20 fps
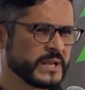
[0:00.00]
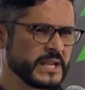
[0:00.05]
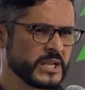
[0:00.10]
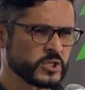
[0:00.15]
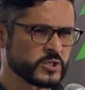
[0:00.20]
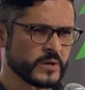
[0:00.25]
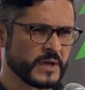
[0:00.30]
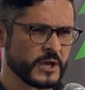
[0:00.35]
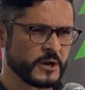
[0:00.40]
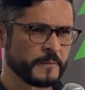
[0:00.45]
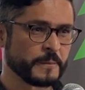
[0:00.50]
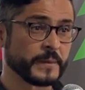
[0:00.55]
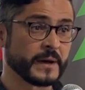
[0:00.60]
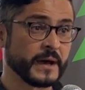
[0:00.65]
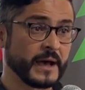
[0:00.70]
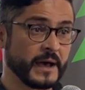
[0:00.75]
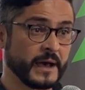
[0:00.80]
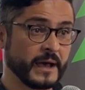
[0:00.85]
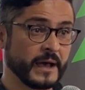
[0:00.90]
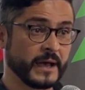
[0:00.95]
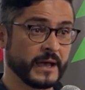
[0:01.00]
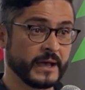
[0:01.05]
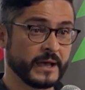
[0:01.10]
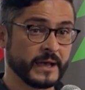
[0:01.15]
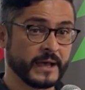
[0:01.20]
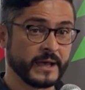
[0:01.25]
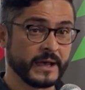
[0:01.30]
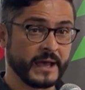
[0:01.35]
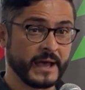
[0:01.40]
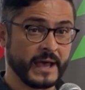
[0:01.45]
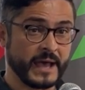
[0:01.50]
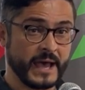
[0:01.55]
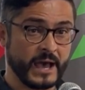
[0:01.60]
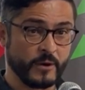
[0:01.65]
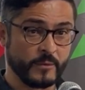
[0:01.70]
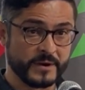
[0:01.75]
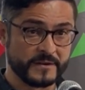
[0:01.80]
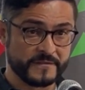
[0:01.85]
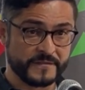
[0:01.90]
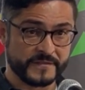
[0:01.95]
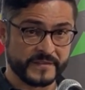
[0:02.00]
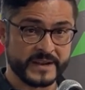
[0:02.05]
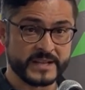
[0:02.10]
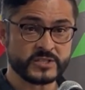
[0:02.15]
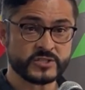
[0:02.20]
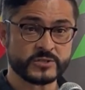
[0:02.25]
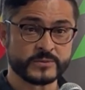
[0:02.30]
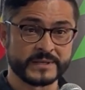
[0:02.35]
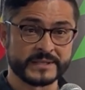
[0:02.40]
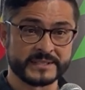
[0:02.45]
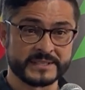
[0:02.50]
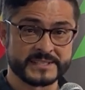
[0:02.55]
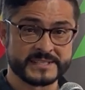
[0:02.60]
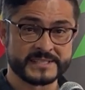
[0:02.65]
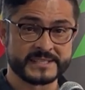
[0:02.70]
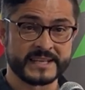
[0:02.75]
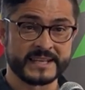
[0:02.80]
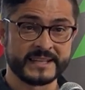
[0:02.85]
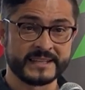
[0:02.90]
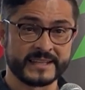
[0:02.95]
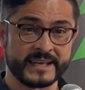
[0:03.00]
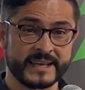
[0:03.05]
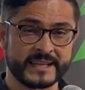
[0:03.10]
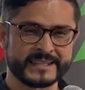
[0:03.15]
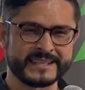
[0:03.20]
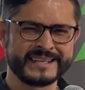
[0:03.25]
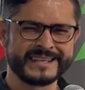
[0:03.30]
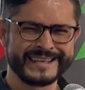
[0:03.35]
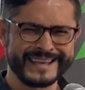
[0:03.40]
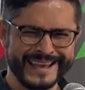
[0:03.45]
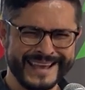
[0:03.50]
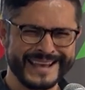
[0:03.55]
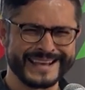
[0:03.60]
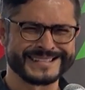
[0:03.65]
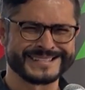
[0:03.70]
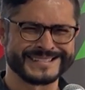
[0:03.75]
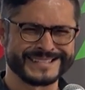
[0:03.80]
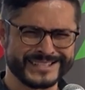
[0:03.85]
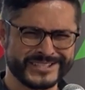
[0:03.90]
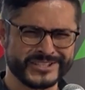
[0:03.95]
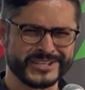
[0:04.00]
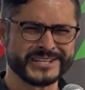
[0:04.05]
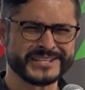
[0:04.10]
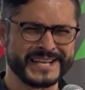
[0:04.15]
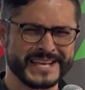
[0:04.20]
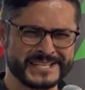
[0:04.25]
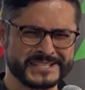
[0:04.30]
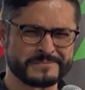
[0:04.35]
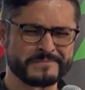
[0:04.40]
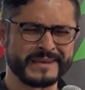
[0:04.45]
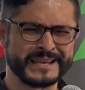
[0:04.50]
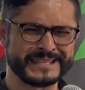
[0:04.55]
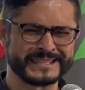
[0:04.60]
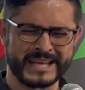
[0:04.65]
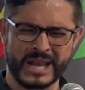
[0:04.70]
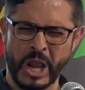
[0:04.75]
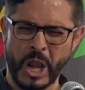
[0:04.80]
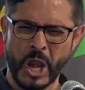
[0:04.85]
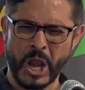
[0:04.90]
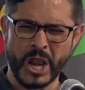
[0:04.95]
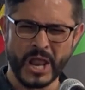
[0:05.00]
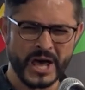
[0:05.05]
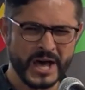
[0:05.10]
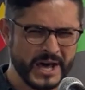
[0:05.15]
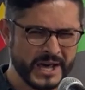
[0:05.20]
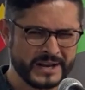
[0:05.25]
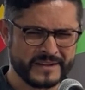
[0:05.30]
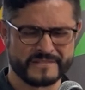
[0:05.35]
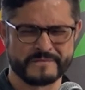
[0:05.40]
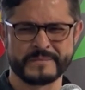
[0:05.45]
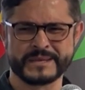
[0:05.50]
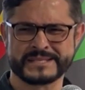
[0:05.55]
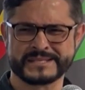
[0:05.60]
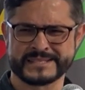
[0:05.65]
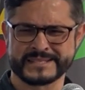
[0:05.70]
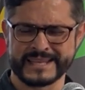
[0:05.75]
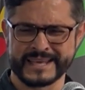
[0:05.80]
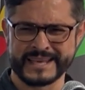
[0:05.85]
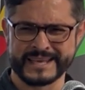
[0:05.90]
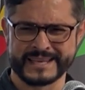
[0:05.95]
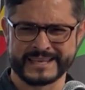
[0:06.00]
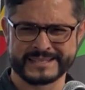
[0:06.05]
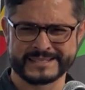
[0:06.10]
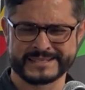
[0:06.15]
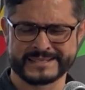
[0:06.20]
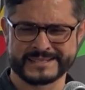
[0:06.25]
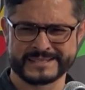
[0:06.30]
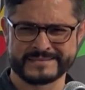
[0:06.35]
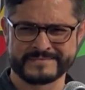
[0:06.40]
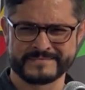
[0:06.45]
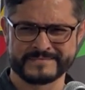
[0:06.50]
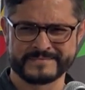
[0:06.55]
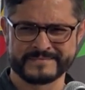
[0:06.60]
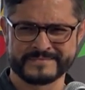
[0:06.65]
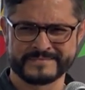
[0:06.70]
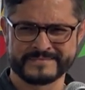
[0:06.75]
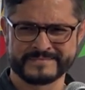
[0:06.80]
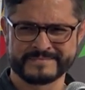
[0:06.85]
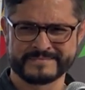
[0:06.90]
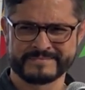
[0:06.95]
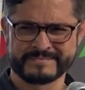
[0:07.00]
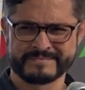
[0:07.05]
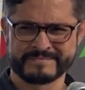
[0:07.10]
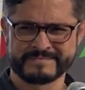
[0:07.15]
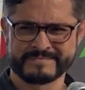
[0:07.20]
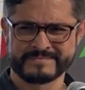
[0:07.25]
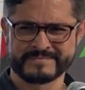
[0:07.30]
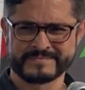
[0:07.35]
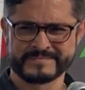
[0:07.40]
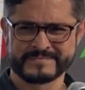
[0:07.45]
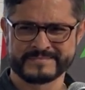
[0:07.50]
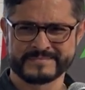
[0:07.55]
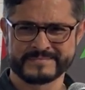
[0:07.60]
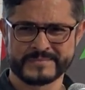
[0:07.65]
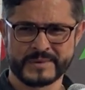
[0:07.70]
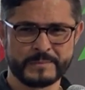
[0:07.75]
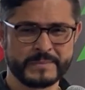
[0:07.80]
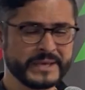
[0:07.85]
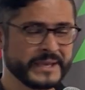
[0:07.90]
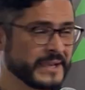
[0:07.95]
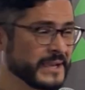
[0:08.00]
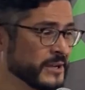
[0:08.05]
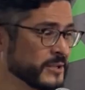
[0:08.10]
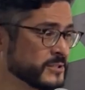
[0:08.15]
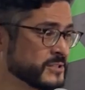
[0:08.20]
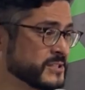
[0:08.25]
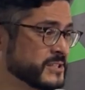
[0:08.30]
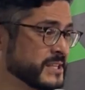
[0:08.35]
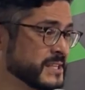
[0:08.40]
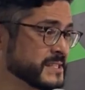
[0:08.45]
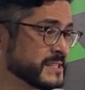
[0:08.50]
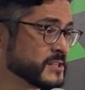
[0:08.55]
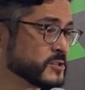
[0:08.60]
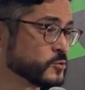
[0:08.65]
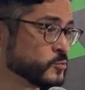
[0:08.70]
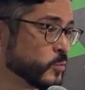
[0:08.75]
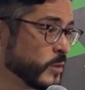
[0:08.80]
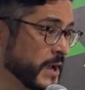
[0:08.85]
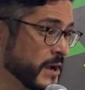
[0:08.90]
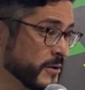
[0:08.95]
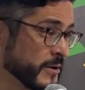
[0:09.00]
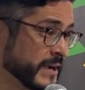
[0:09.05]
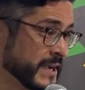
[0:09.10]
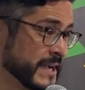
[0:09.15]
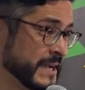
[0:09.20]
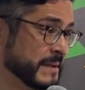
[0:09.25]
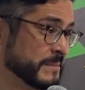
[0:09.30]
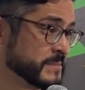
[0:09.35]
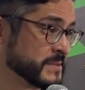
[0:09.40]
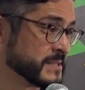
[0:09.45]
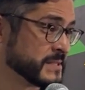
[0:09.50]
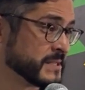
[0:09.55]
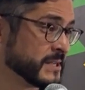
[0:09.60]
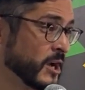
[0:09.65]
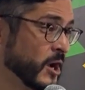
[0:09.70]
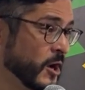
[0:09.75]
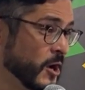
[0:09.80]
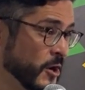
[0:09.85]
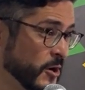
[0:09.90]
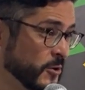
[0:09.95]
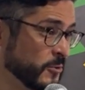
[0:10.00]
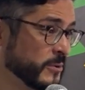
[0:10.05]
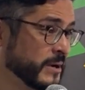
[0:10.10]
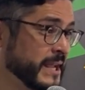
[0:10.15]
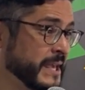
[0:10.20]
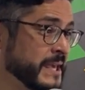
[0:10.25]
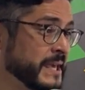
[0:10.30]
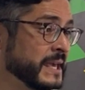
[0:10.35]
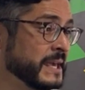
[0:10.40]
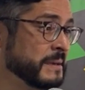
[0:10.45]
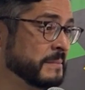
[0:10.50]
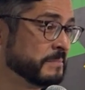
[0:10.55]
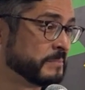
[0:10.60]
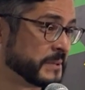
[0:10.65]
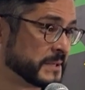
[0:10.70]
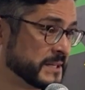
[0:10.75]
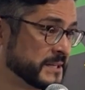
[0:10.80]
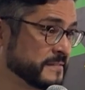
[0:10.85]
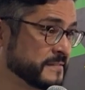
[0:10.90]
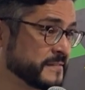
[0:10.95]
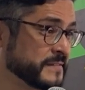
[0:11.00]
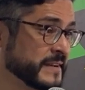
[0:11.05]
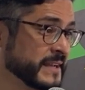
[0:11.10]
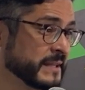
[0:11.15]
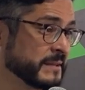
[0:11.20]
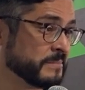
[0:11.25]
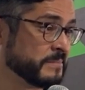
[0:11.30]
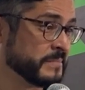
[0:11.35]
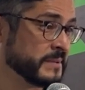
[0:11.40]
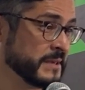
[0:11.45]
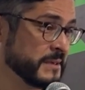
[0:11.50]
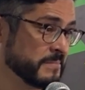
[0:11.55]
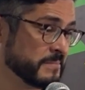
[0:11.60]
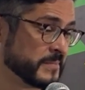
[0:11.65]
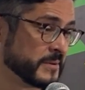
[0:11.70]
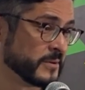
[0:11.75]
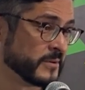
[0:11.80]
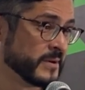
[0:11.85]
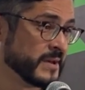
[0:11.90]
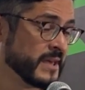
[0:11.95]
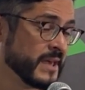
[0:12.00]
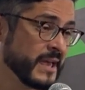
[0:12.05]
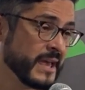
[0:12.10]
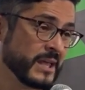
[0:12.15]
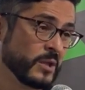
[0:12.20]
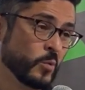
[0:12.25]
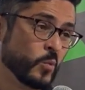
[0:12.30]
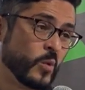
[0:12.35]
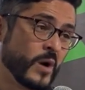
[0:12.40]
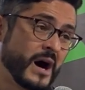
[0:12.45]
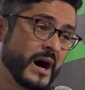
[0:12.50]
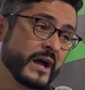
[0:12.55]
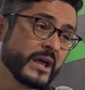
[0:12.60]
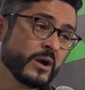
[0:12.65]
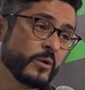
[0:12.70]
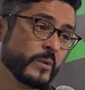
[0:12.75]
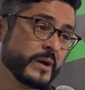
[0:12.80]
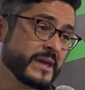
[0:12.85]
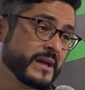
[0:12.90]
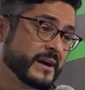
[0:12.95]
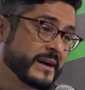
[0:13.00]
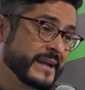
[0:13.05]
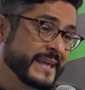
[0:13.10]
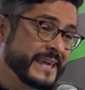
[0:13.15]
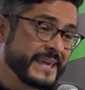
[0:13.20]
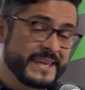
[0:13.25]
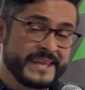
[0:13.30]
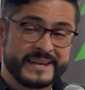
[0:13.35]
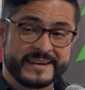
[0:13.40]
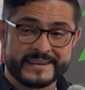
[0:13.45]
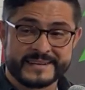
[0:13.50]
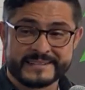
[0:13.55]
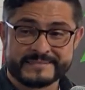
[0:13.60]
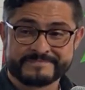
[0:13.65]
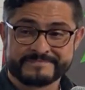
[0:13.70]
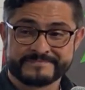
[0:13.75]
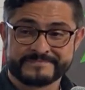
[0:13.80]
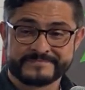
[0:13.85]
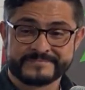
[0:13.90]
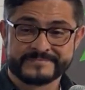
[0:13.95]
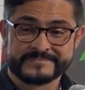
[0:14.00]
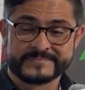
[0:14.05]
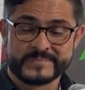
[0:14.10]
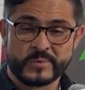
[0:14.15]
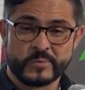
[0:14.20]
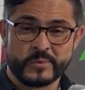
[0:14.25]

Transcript: So we need to help our friends to understand that, yes, the church has made a lot of mistakes. Because Jesus welcomes only imperfect people. And while we are here,